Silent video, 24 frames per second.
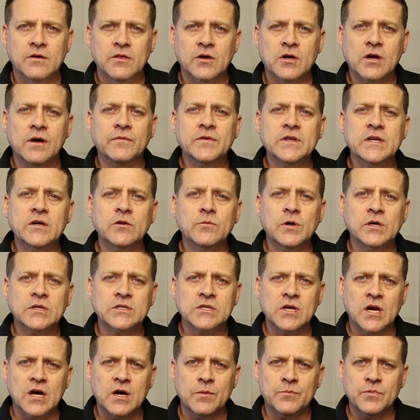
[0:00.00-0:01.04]
The coffee table
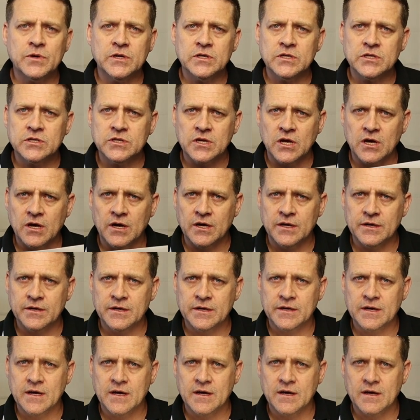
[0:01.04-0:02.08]
books are printed
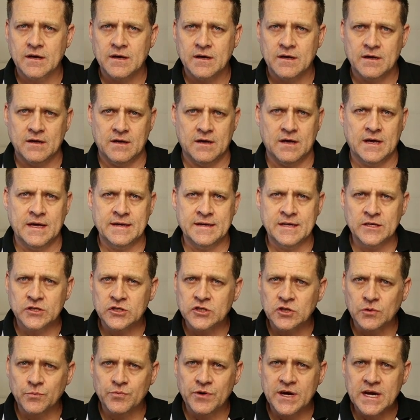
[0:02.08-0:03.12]
on a
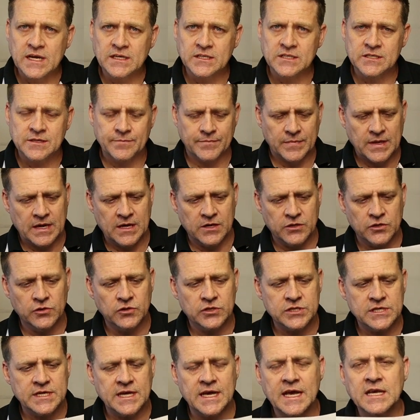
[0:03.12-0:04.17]
digital press,
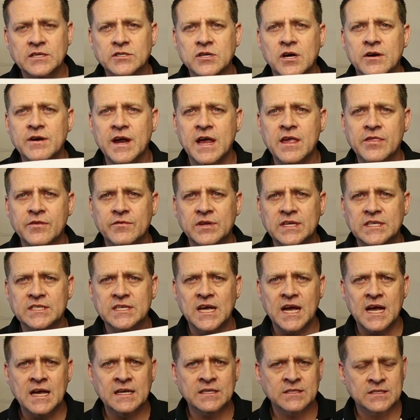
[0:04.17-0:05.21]
usually SRA3
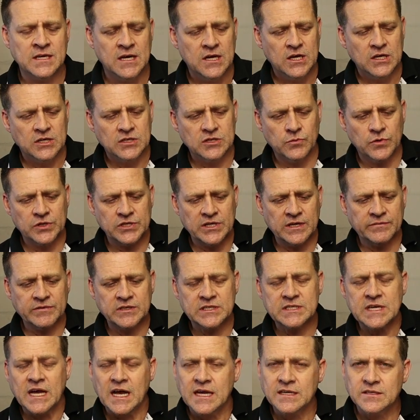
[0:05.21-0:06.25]
size, so whichever
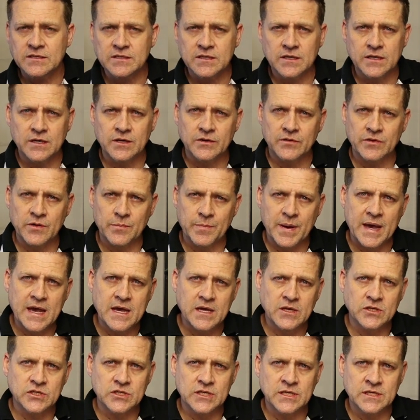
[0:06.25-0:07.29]
size the
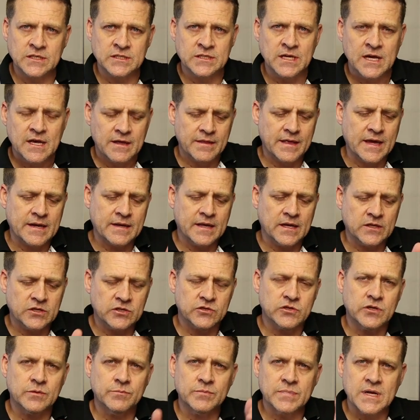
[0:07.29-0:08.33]
page is, that gets
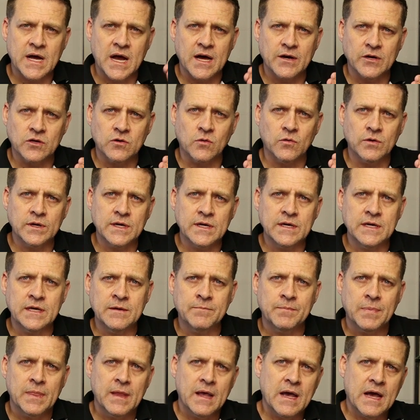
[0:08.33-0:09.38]
trimmed down
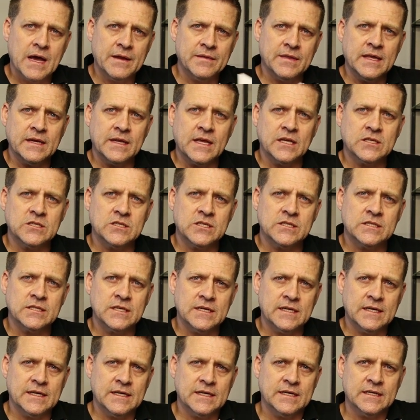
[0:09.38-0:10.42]
accordingly. It then gets
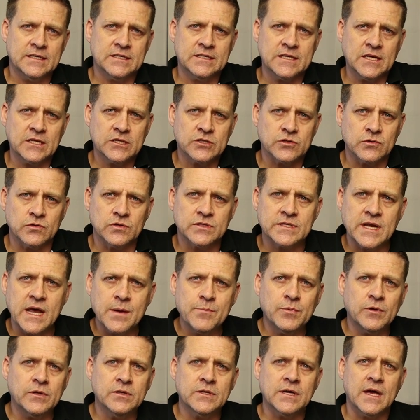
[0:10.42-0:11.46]
stitched or
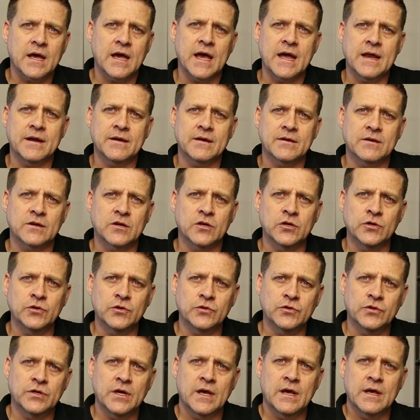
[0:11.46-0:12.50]
stapled and
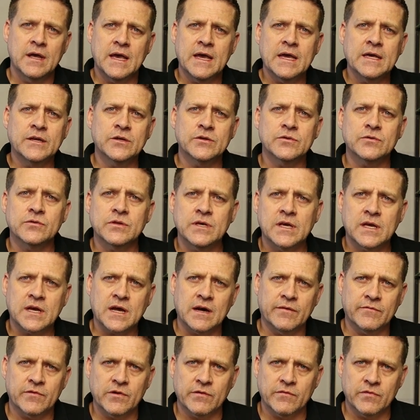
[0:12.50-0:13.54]
glued into the
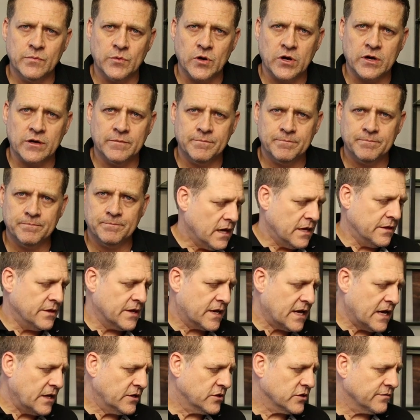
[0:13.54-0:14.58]
cover of the book. In
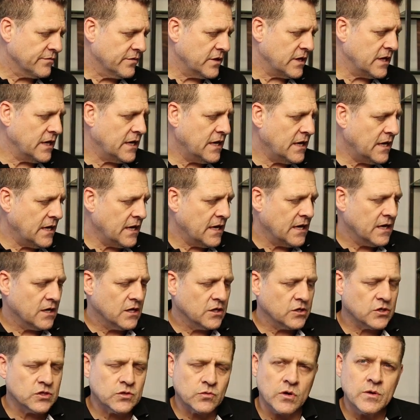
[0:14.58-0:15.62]
the case of the
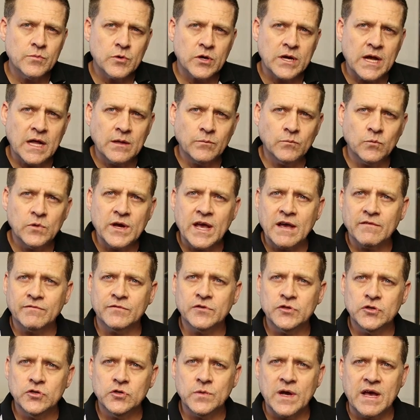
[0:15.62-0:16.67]
storybook album, we
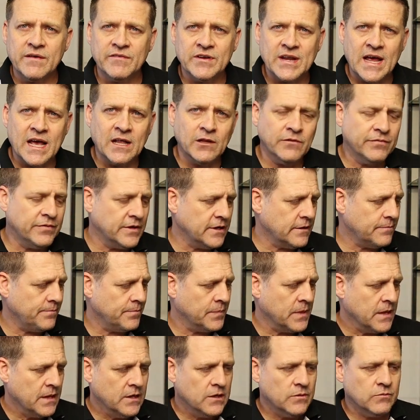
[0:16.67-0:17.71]
have two. We have an
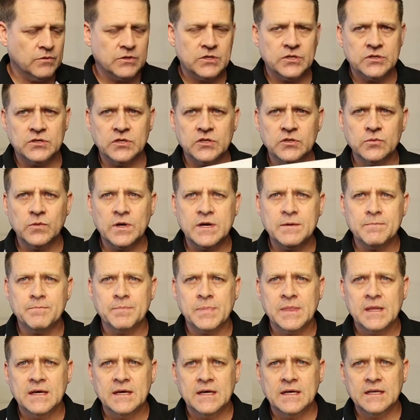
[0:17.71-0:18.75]
alpha, which is this one, a
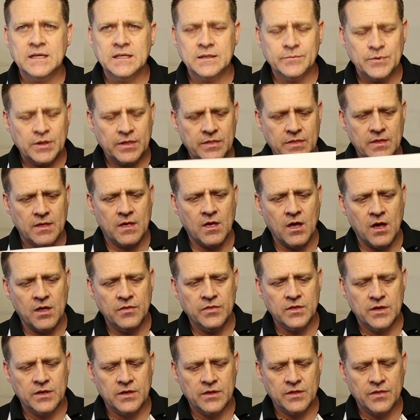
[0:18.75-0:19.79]
little bit
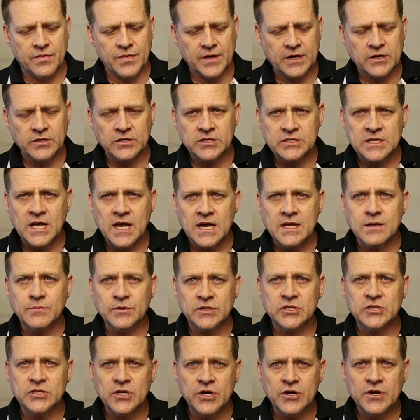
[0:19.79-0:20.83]
on the thicker side, a
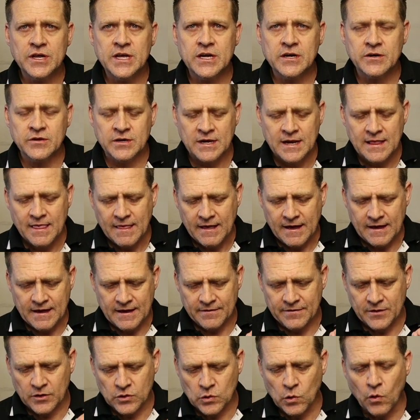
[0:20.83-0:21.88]
bit sturdier.
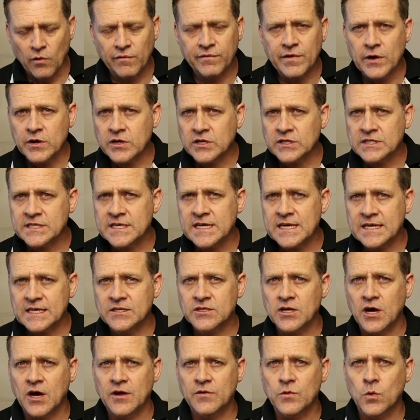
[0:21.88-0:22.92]
The core focus here
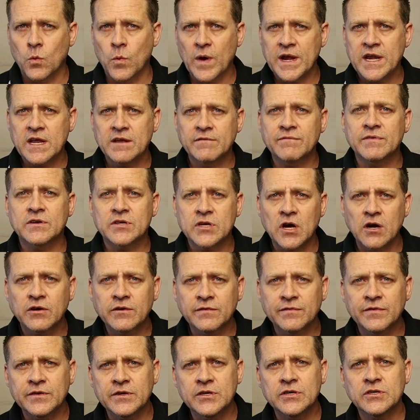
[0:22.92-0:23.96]
is on wedding
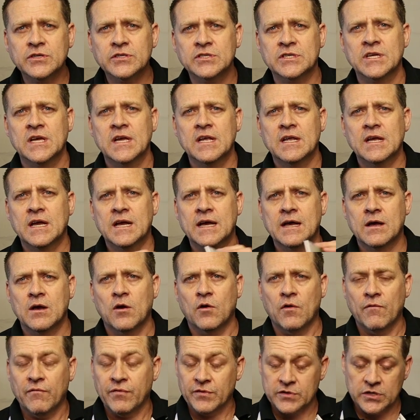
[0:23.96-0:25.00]
photographers,
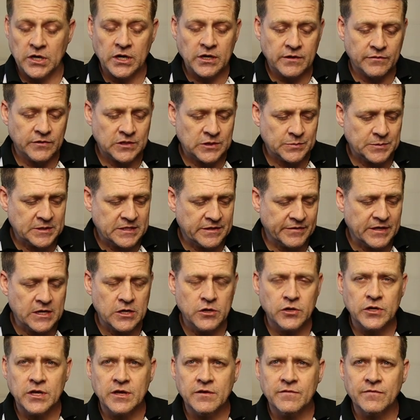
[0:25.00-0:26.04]
or photographers
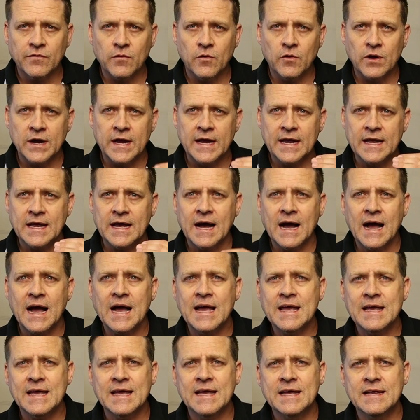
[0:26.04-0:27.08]
specifically looking for a
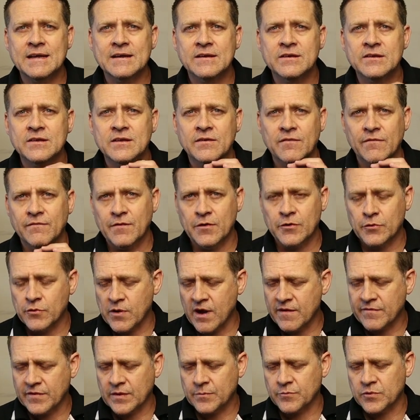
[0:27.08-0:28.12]
high-end
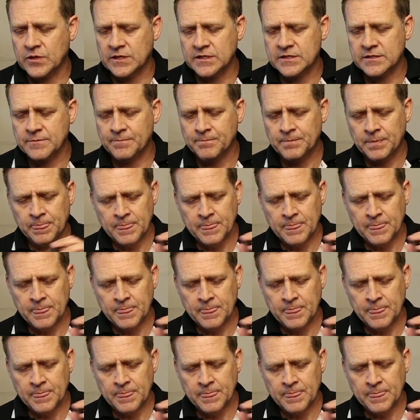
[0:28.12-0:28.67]
photographic print.